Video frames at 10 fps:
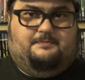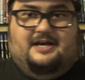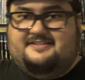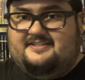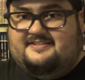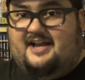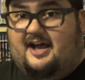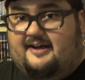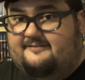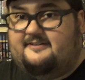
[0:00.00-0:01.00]
buzzes
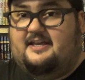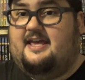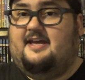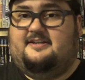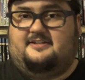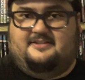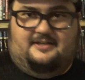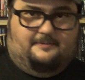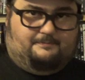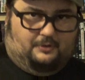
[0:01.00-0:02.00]
off. And
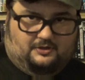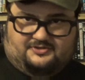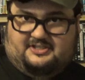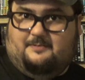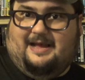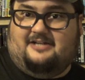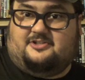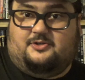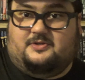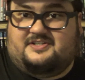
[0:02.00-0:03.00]
the person about
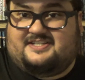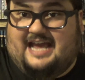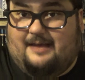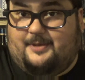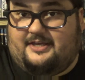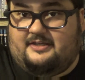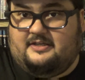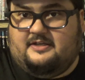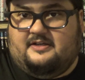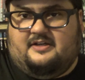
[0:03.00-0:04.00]
to do the stabbing
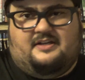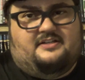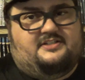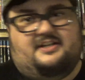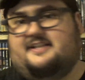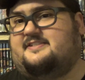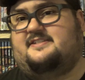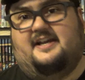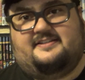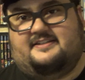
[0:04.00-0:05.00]
just
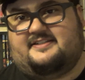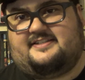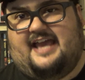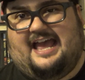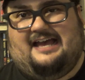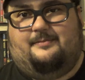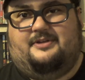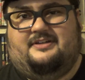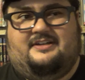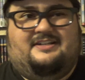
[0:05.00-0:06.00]
doesn't
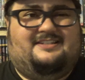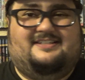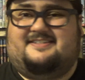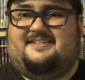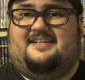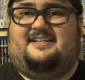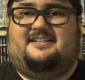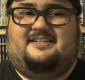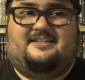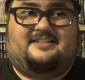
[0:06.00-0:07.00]
stab. The
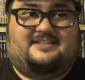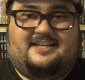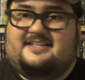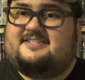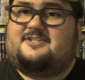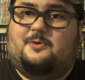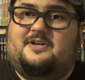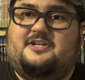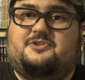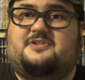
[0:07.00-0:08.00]
scene gets to
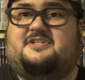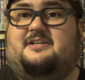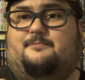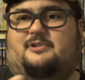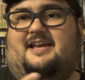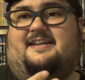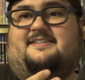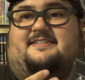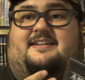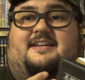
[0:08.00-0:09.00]
an interesting
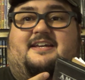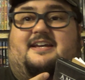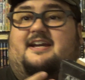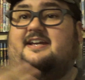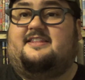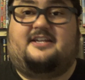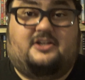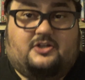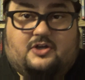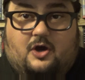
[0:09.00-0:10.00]
place and
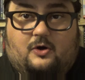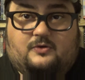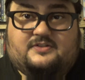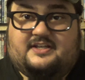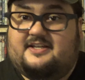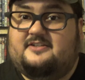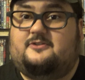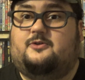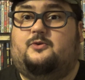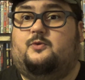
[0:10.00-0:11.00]
then goes
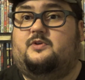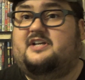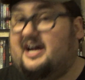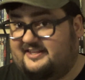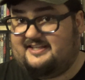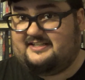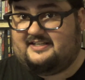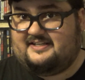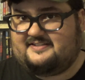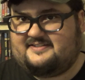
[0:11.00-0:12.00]
into
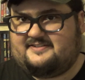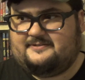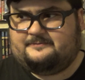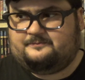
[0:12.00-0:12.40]
nothingness.